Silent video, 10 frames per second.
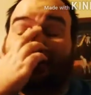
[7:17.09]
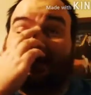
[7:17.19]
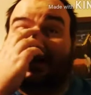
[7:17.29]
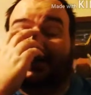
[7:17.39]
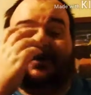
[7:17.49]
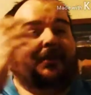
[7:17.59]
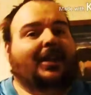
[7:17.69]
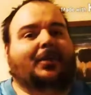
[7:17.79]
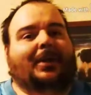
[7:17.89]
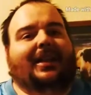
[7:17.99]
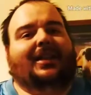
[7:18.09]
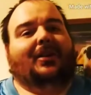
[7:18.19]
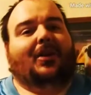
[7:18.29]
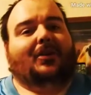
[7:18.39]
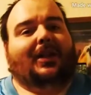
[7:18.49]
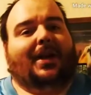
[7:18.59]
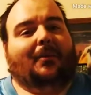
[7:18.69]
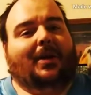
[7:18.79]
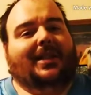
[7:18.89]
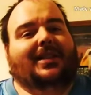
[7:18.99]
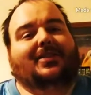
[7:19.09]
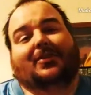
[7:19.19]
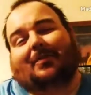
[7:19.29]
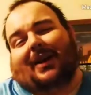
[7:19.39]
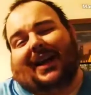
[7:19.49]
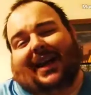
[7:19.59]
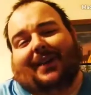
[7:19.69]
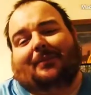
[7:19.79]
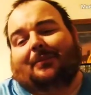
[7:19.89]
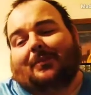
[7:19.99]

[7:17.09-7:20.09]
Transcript: The video went a little longer than I wanted it to, but, hey,